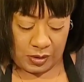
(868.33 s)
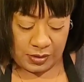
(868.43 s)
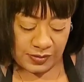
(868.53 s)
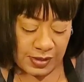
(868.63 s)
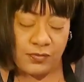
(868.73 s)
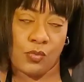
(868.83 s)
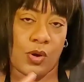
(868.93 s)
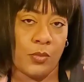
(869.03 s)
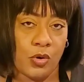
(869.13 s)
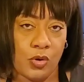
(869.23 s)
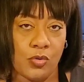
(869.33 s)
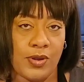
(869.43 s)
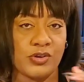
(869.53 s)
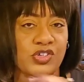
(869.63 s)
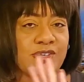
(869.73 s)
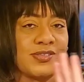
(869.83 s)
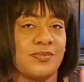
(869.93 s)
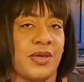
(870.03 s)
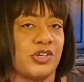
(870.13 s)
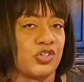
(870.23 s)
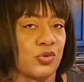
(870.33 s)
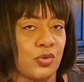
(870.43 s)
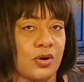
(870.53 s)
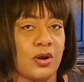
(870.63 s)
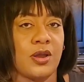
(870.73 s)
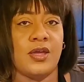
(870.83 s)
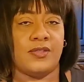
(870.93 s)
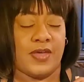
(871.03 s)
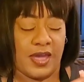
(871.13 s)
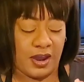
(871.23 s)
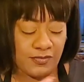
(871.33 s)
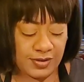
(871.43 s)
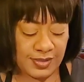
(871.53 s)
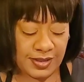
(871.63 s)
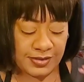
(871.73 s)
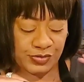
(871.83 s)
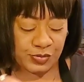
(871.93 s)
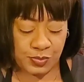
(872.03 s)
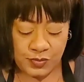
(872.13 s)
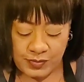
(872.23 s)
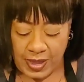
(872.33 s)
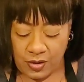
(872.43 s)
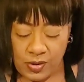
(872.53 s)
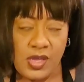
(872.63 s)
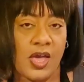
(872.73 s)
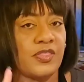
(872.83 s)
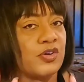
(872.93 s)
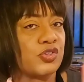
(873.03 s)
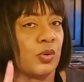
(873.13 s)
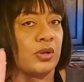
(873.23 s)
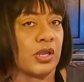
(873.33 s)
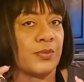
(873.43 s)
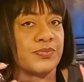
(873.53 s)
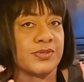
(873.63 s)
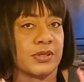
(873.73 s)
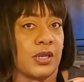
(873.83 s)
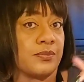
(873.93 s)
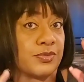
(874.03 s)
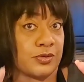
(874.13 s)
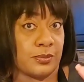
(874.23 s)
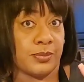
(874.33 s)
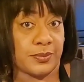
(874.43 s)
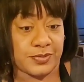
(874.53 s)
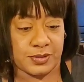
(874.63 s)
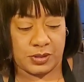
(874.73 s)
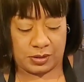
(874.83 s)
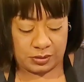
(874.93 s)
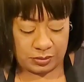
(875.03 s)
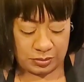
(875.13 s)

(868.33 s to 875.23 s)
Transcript: Let's give it one more go around just to make sure that everything is smoothed out and there's no lumps, clumps, or bumps in here.